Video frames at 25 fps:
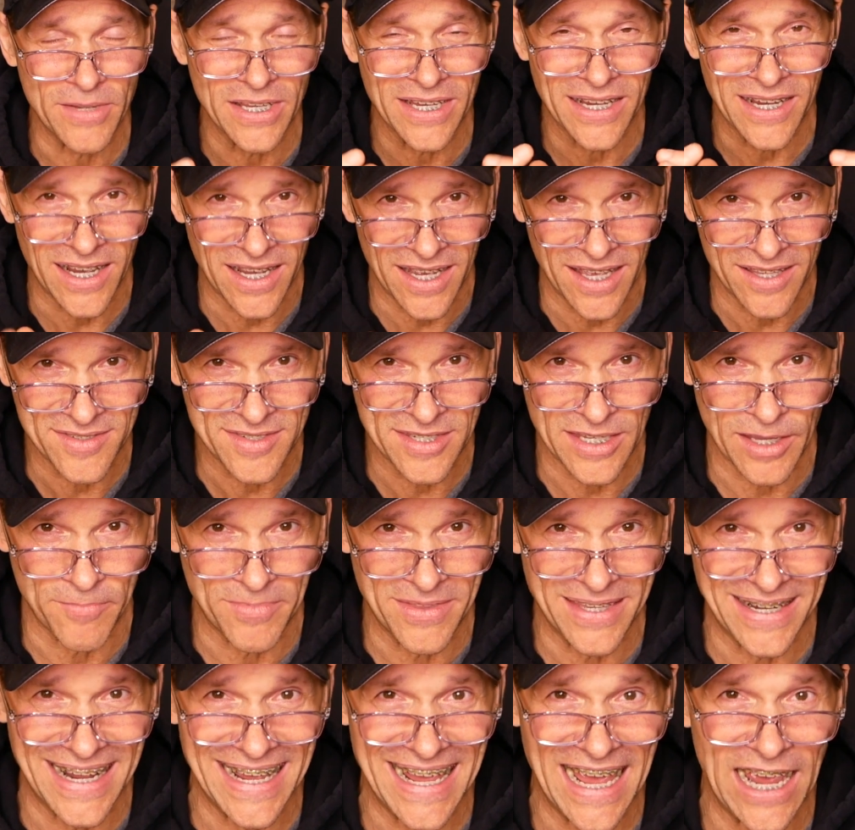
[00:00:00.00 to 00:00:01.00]
concept
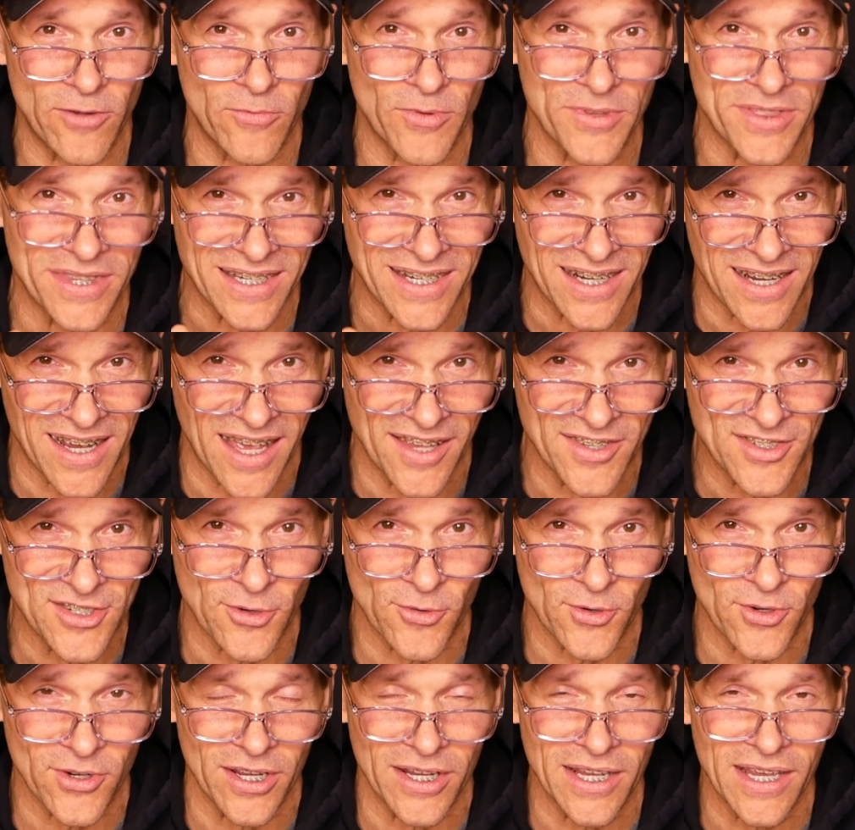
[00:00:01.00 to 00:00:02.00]
that I had with the
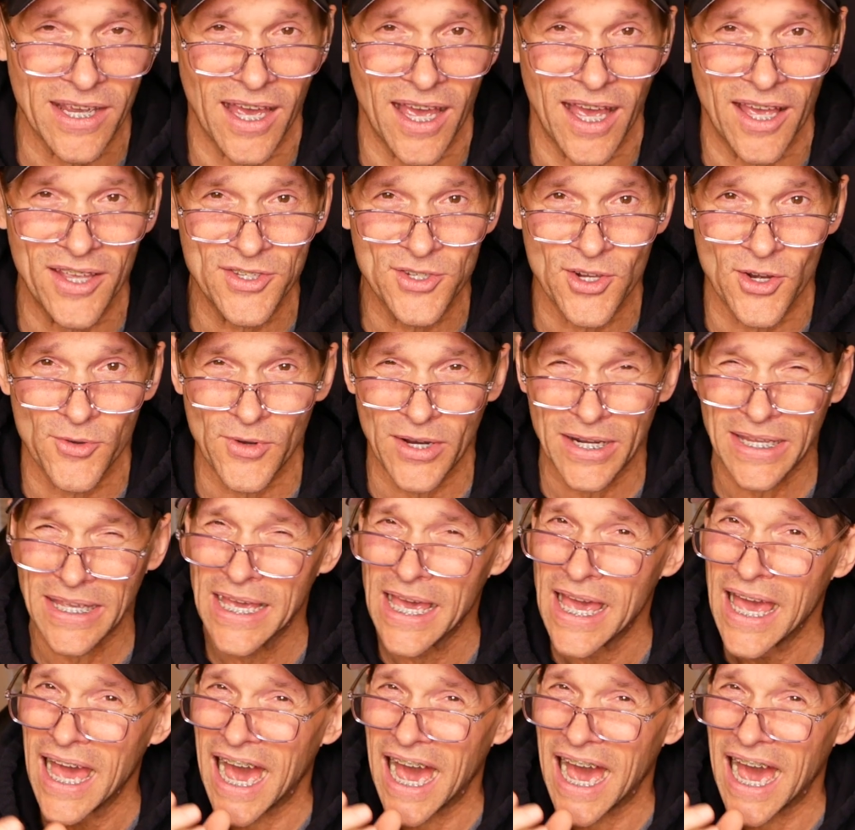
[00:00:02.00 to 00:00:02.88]
concentric on concentric.